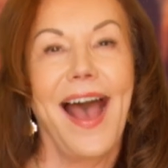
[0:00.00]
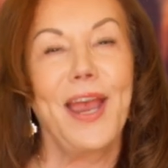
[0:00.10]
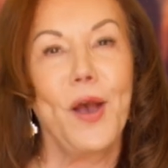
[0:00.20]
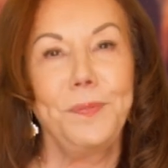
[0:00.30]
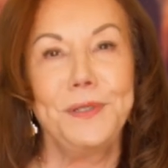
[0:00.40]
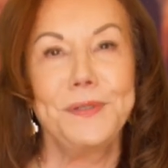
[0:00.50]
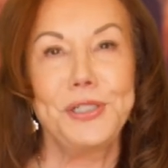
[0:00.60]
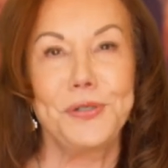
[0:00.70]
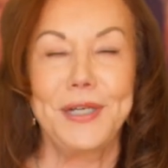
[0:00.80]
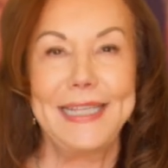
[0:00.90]
I hope you
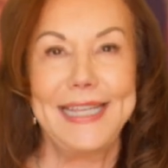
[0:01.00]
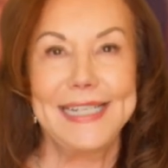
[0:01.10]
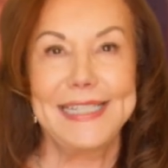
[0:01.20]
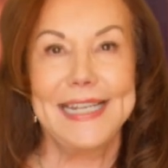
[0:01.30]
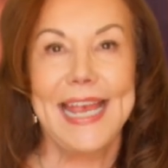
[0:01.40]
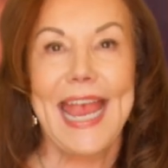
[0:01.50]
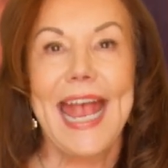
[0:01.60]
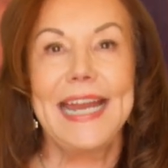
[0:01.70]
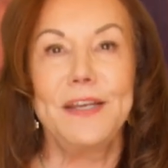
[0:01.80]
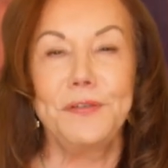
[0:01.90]
enjoyed this.
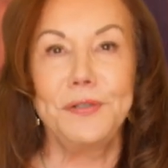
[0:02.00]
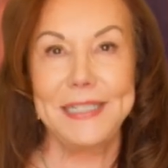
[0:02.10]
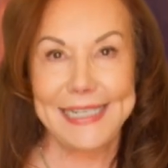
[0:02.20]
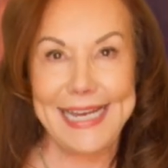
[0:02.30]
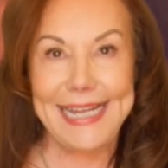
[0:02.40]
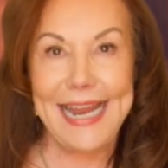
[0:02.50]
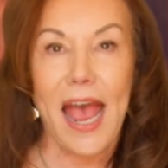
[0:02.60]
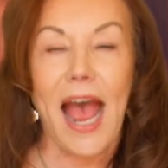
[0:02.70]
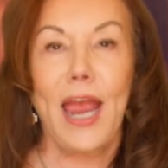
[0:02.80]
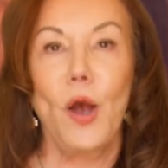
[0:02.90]
And if you did,
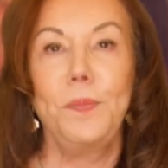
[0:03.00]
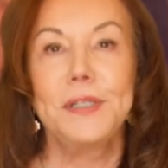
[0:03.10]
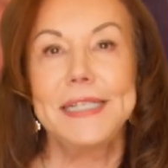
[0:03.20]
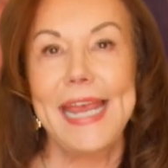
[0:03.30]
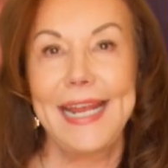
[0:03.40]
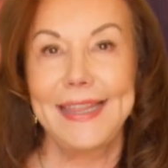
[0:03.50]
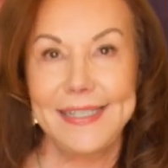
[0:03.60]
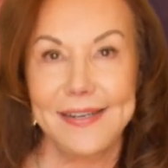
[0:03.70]
I hope you'll take the